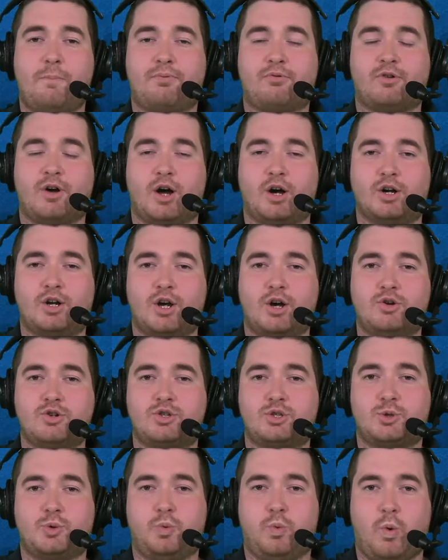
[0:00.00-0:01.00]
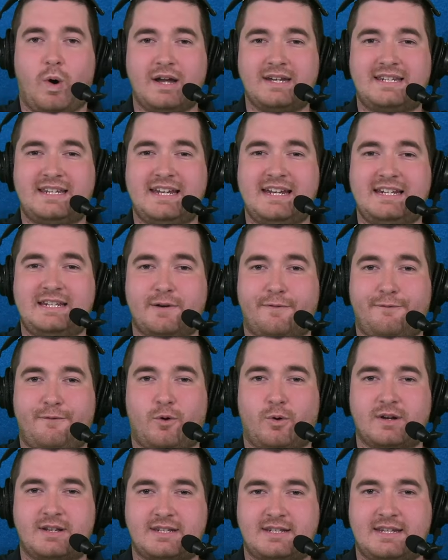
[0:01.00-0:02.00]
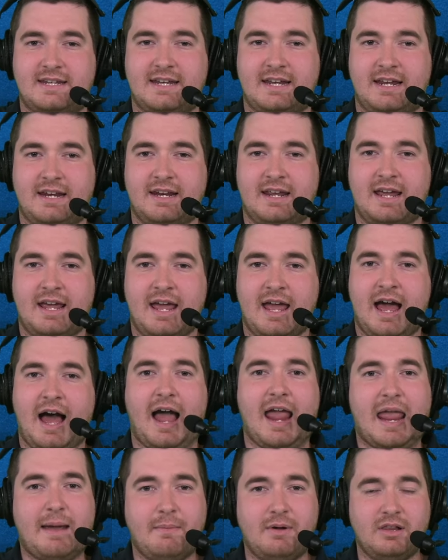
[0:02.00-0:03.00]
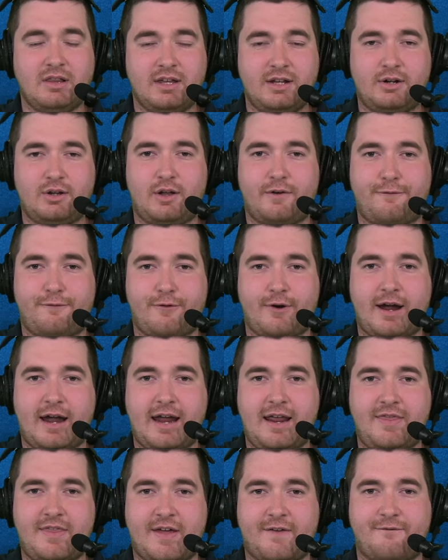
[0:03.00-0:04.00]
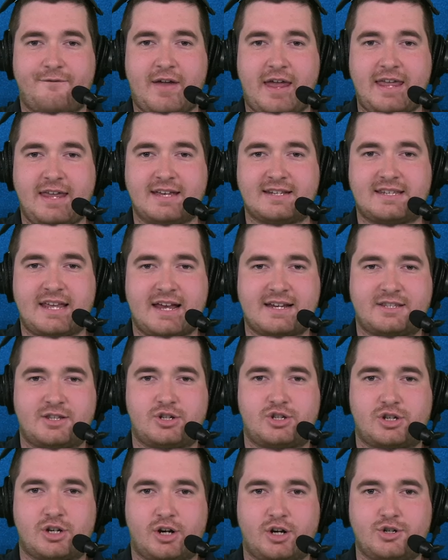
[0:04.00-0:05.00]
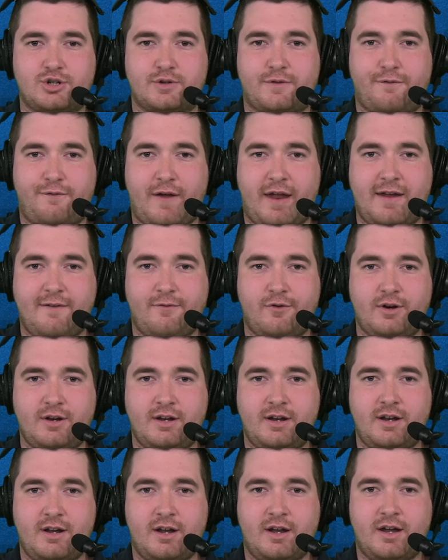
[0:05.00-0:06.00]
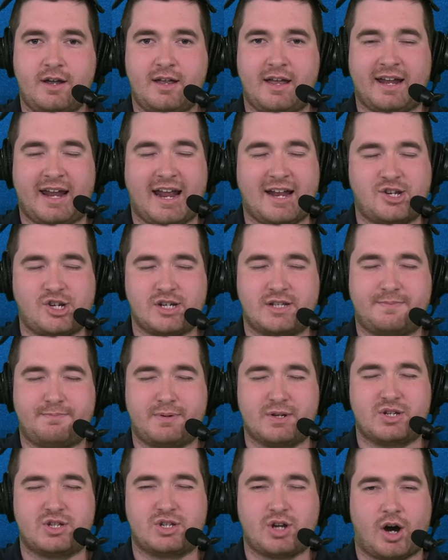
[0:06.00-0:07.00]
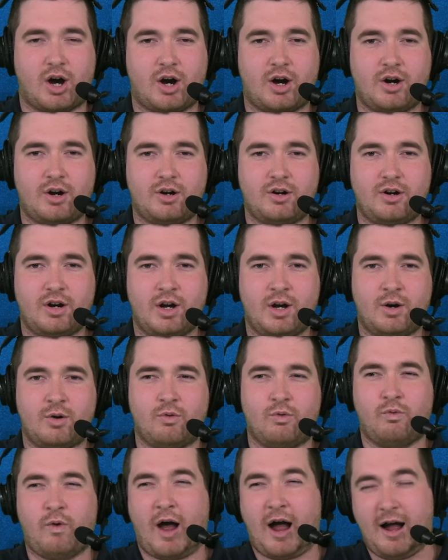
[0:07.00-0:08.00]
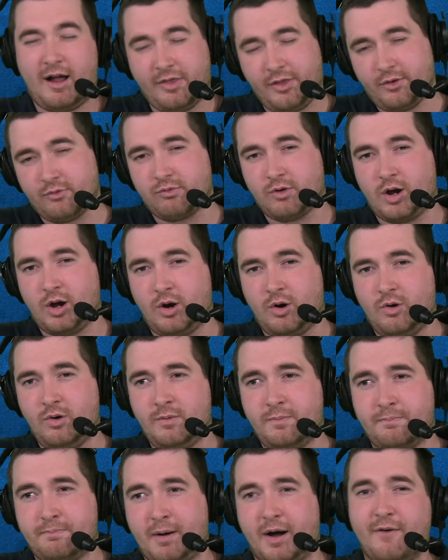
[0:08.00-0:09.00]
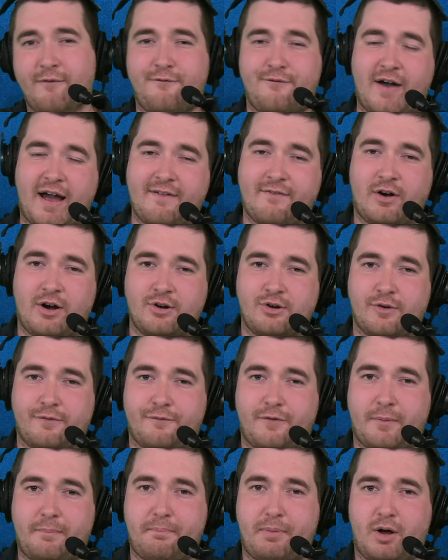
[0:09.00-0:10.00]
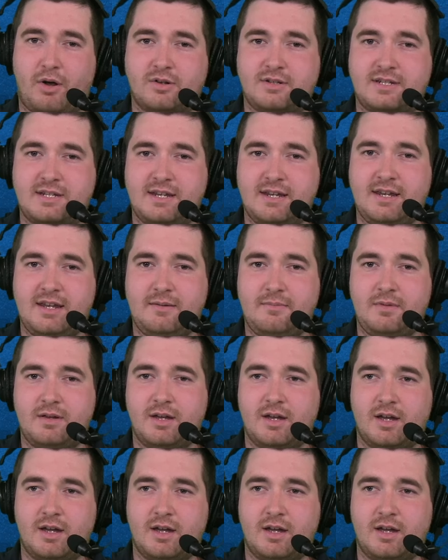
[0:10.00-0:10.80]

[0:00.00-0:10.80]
Broncos 20-14. I am a little afraid that Vegas has the Chargers favored. Like, it's just bizarre. On the road, above 500 football team.